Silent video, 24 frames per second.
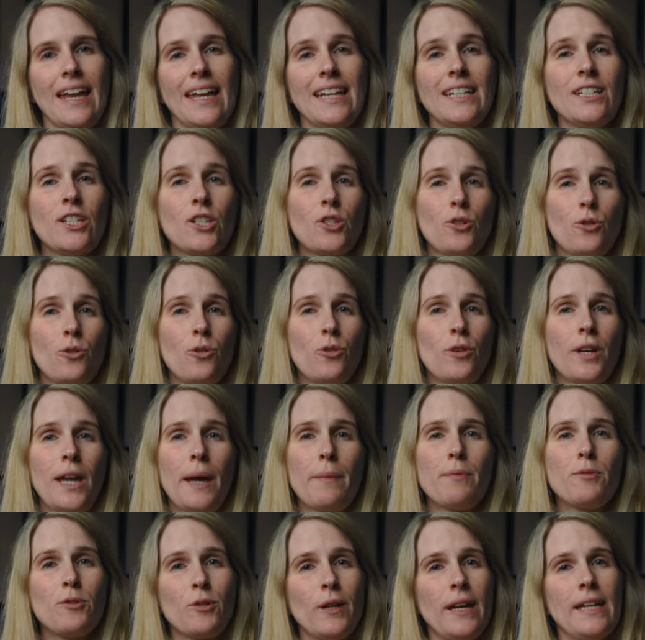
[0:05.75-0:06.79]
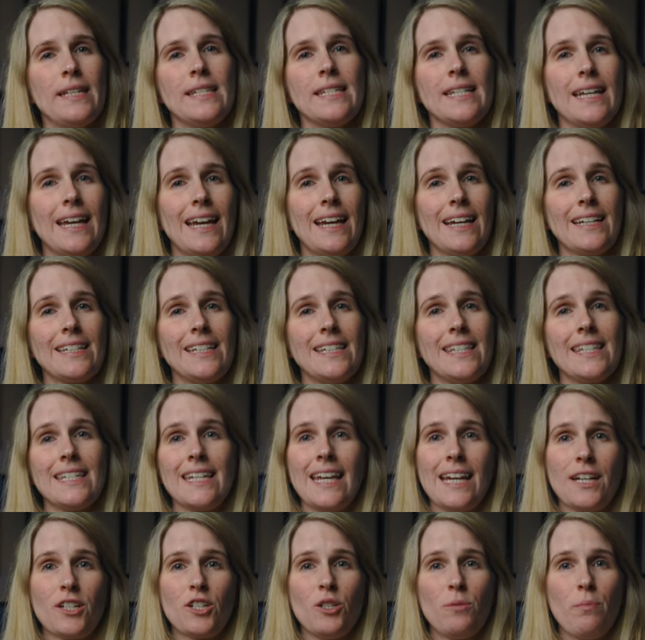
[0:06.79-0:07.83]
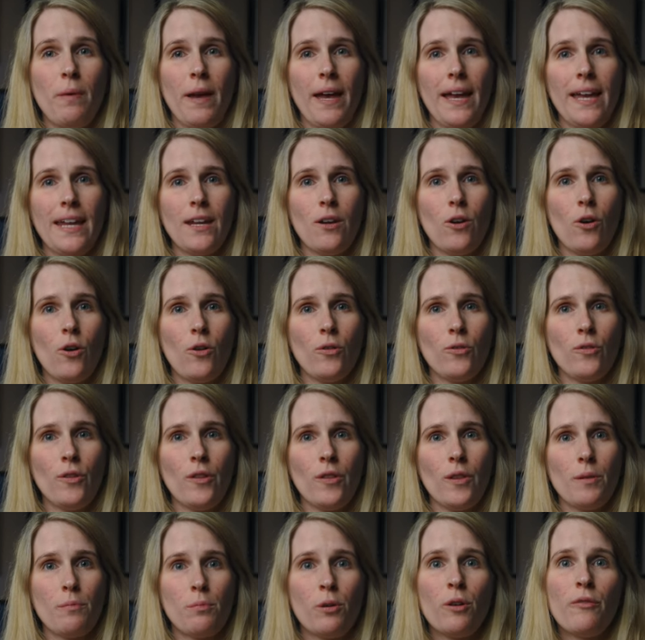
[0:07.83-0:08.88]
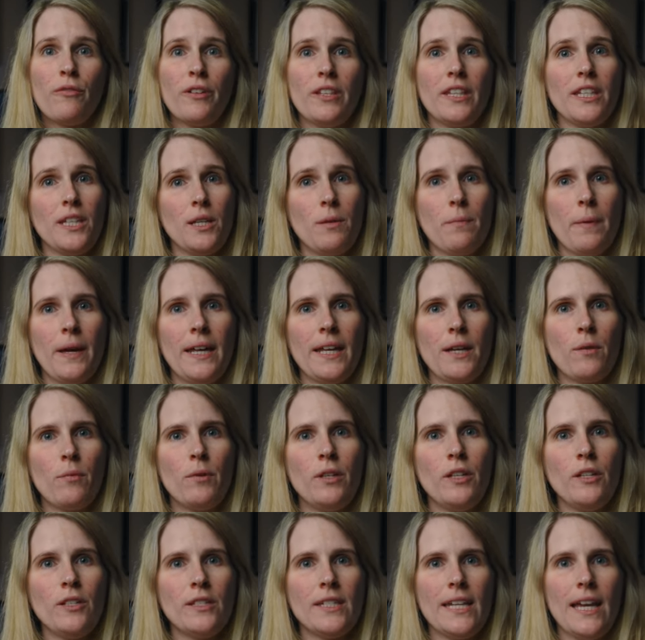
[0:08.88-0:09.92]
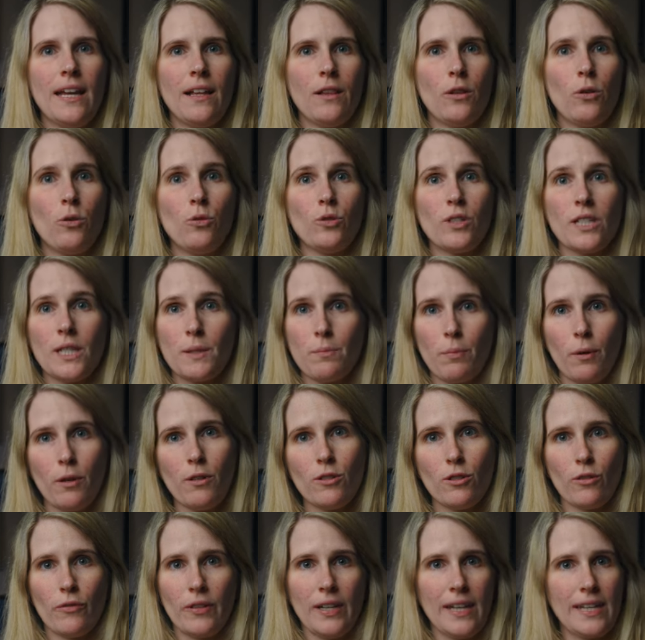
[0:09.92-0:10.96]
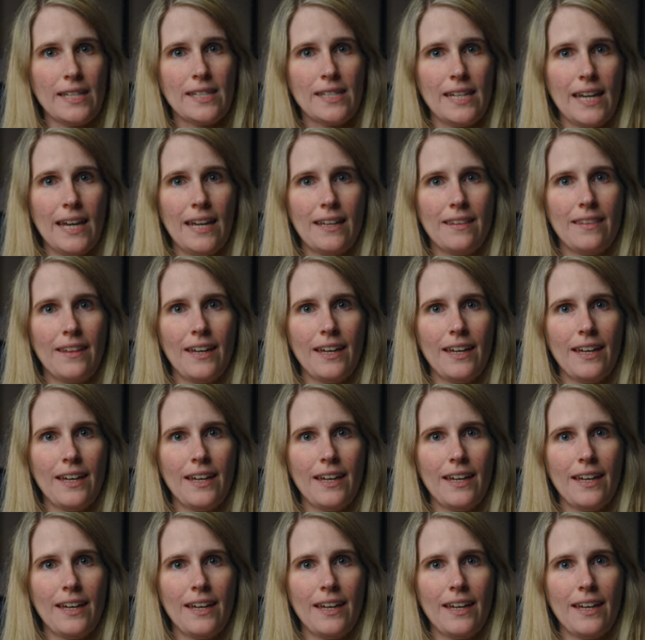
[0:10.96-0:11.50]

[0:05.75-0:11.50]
In short, capital gains tax is the tax you pay on the profit that you make when you sell or dispose of an asset